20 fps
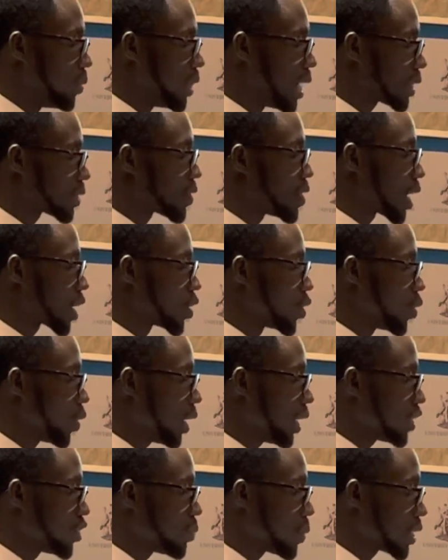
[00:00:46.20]
that's the
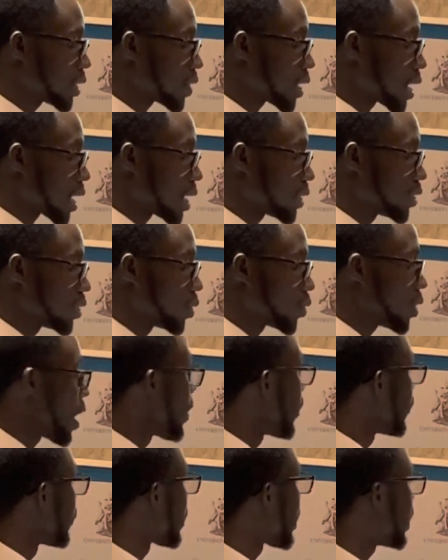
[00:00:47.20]
acknowledgement that, as I've
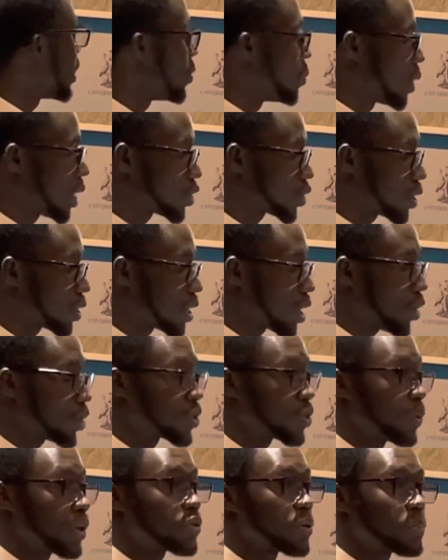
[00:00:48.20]
already mentioned. I
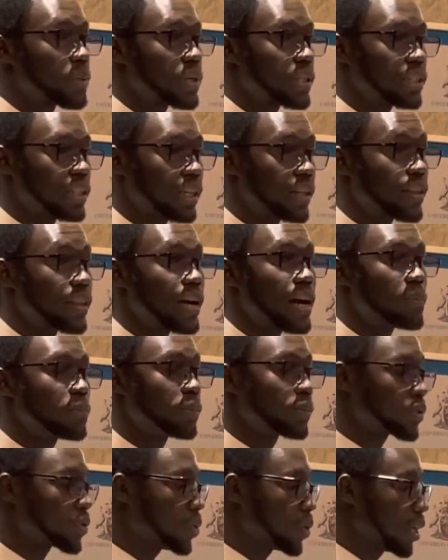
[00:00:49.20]
also want to appreciate the
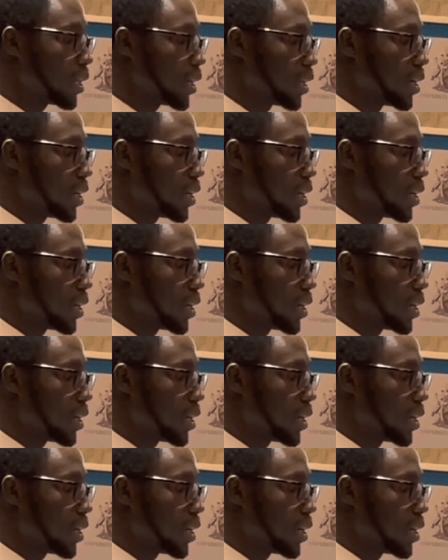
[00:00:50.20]
AMSUL